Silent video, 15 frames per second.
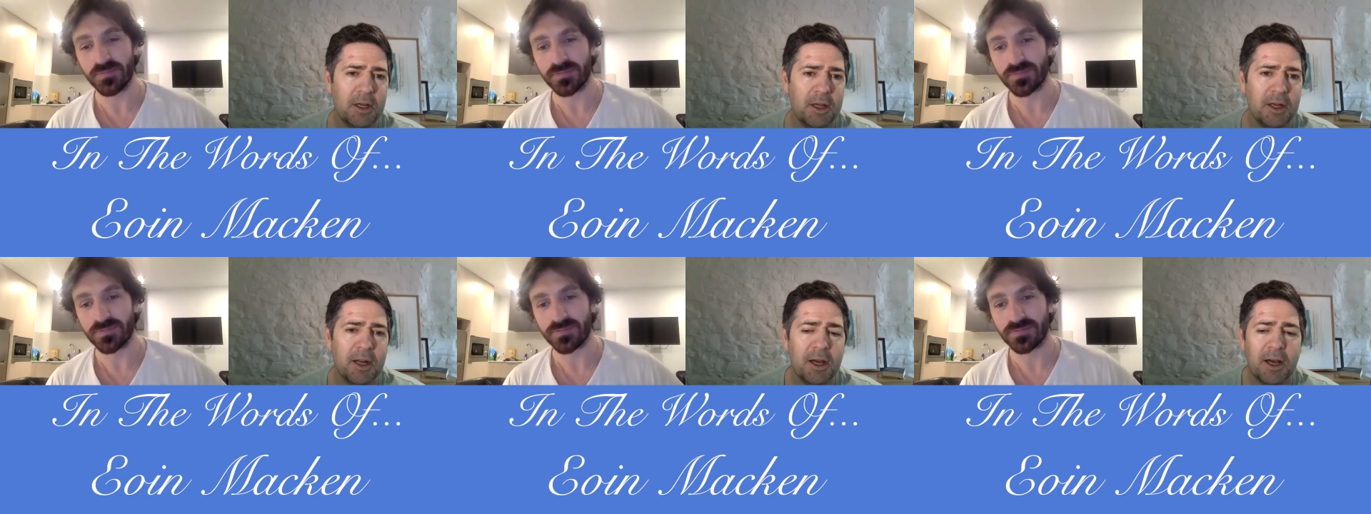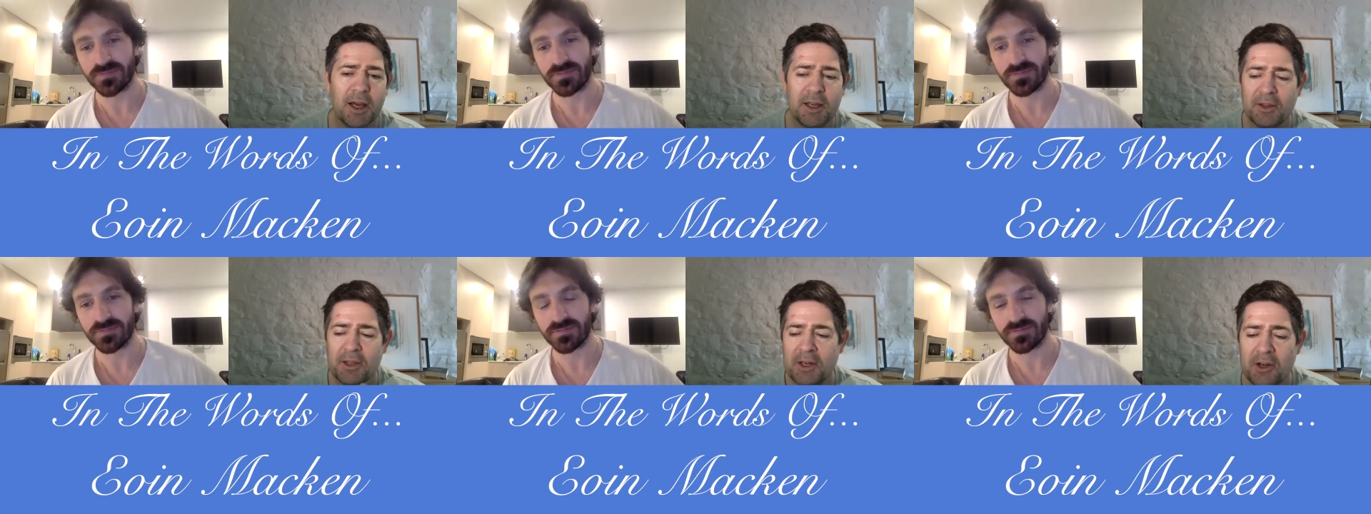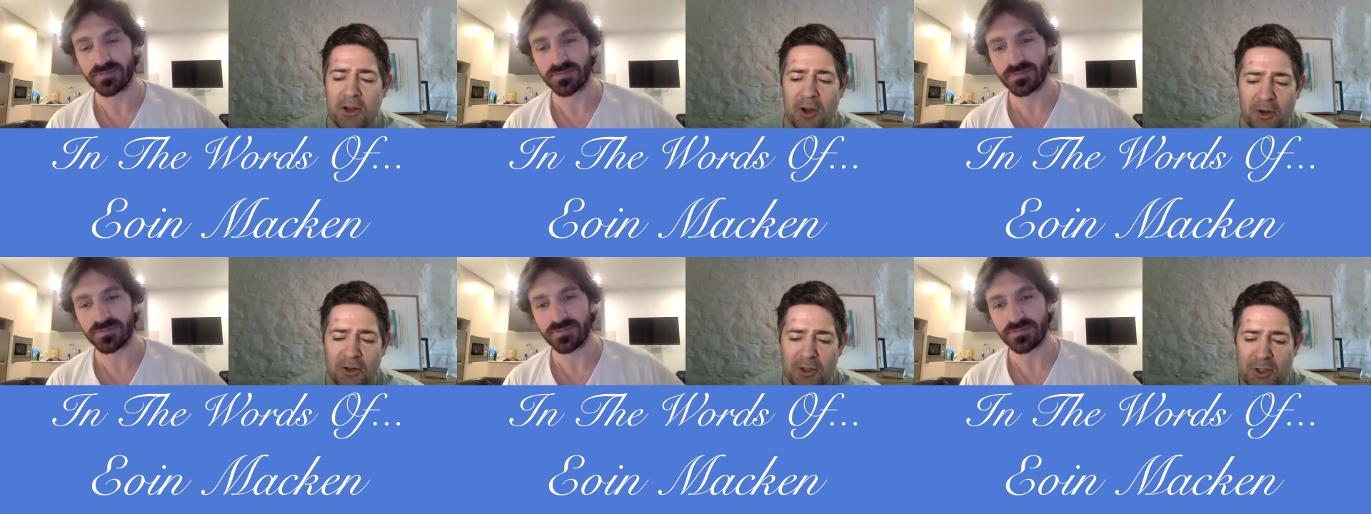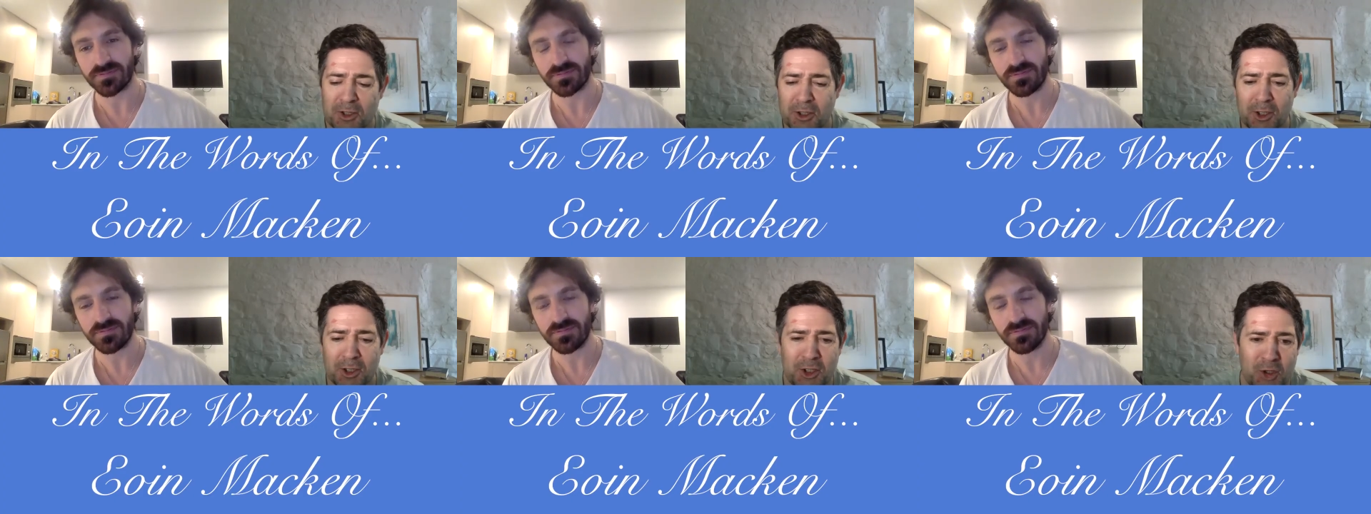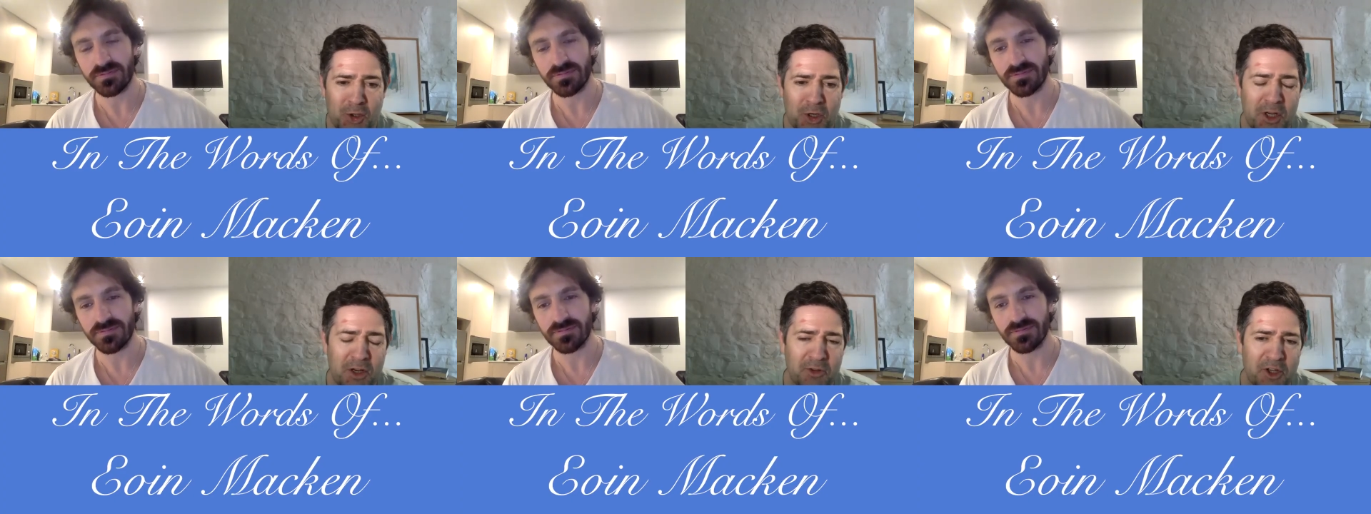Speaker 1: And I like the nod to
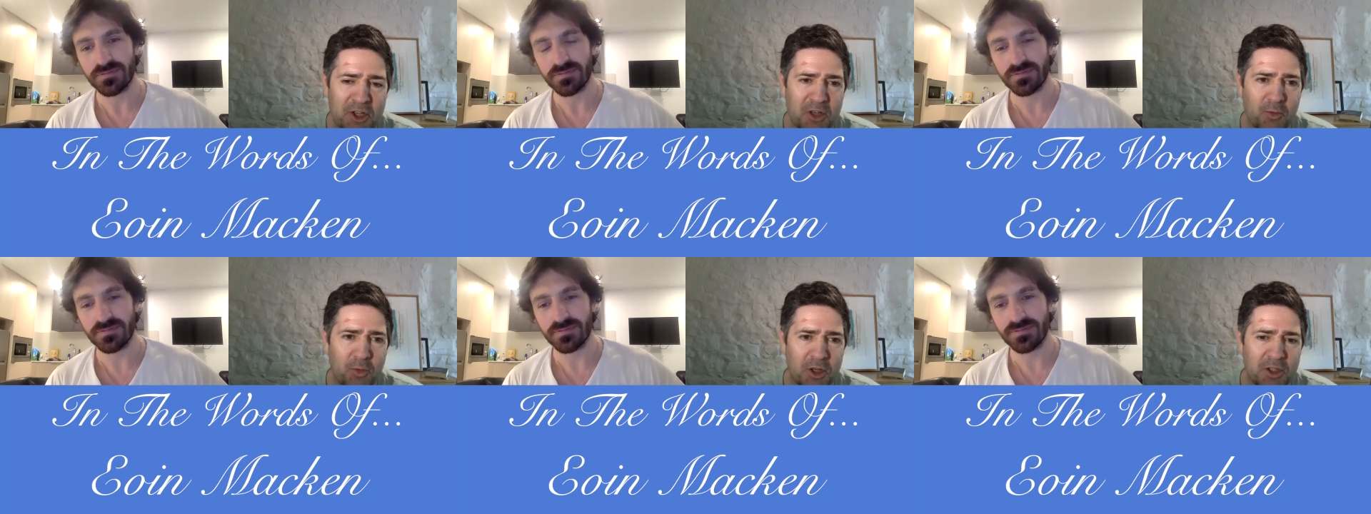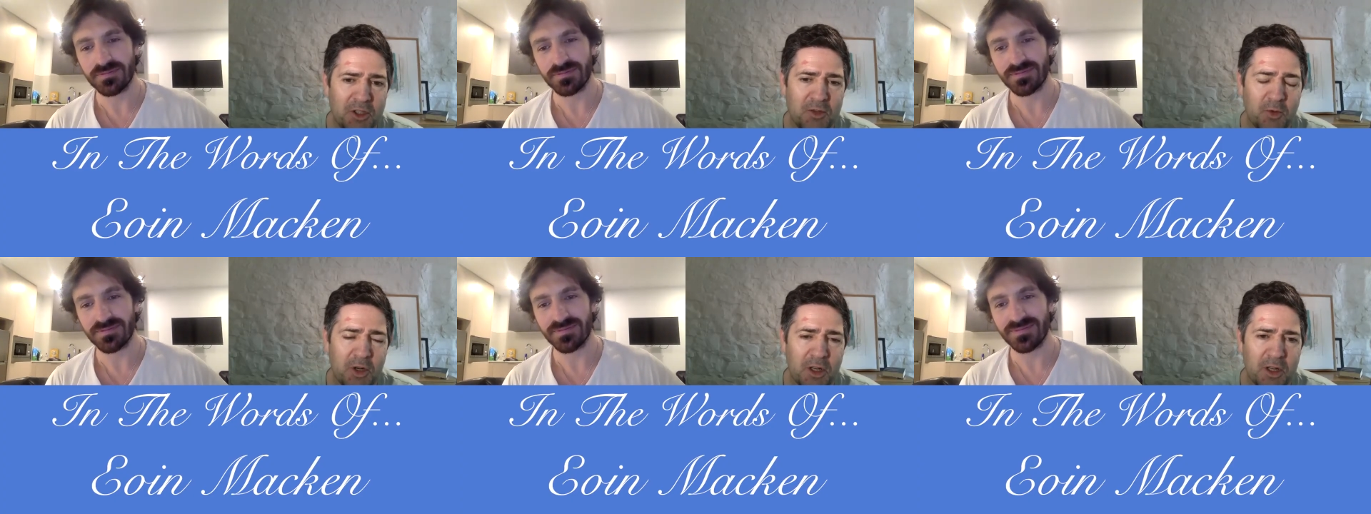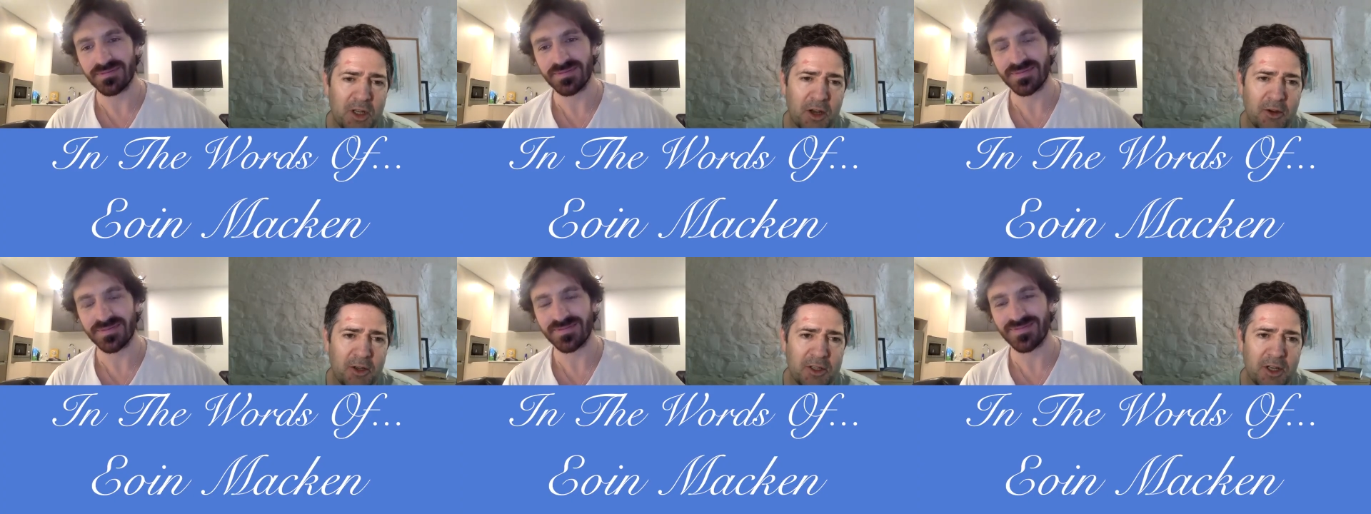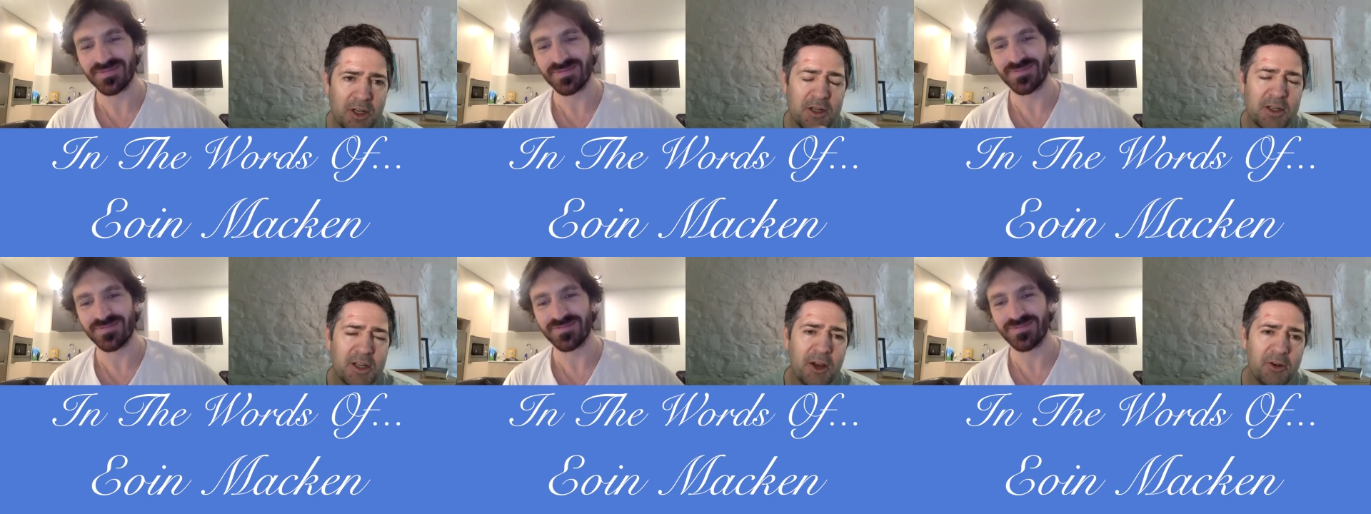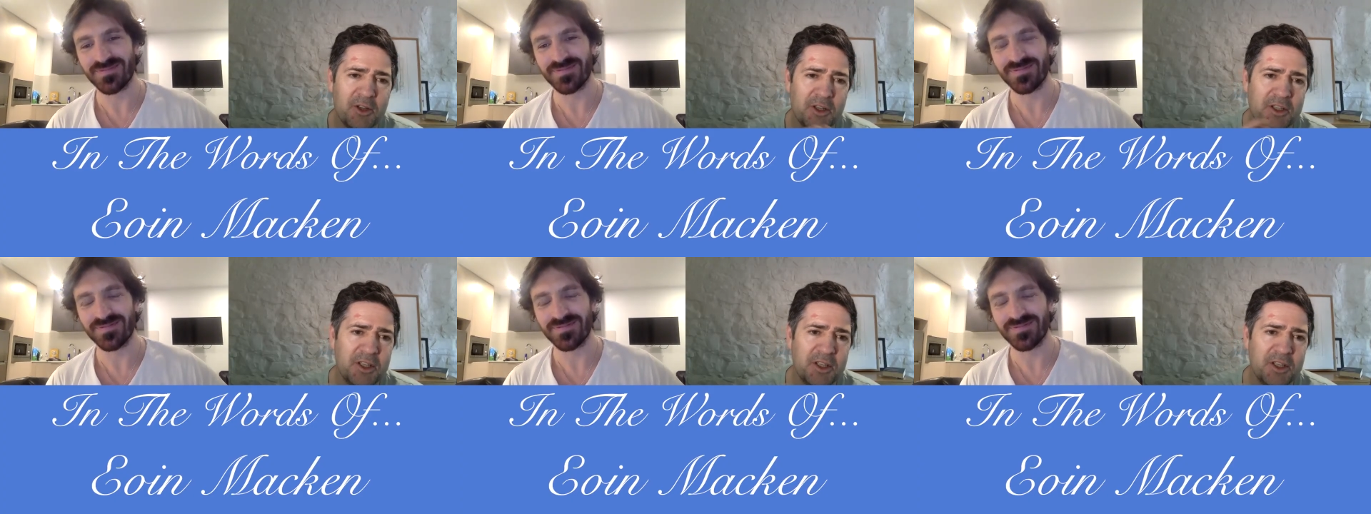Joy Division when when the character, Anya's character,